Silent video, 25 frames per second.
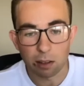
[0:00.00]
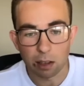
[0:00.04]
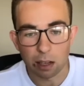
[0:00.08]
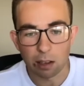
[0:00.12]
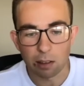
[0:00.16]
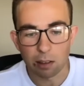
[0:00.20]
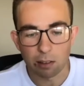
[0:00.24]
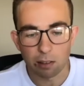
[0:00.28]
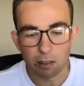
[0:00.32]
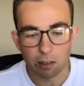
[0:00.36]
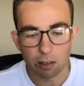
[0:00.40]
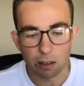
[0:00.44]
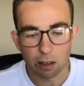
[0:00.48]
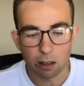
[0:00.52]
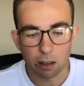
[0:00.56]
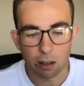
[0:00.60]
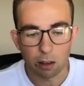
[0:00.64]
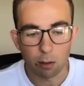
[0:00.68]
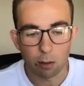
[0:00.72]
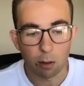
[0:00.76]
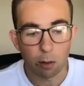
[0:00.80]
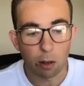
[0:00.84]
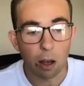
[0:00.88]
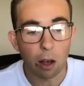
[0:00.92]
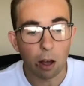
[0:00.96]
It's
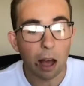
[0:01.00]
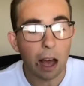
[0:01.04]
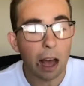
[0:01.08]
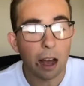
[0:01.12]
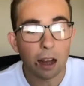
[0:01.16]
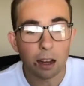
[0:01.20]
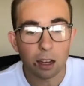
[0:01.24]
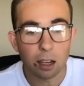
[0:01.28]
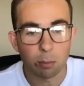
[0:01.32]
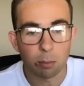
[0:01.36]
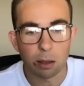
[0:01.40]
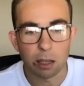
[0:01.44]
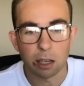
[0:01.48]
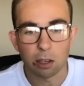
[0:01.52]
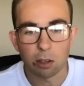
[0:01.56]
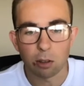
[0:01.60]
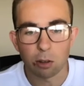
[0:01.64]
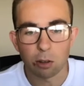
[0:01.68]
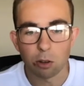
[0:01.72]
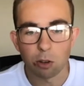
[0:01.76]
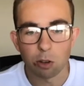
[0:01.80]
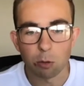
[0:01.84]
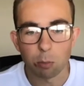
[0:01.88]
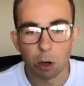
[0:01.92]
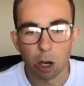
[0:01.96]
arguably a
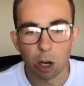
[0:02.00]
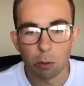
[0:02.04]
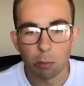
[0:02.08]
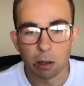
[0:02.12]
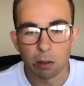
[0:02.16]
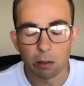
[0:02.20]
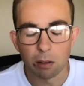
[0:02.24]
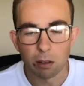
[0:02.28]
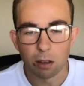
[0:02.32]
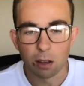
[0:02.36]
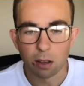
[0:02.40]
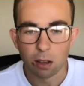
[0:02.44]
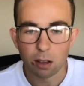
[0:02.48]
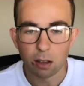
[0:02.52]
huge moment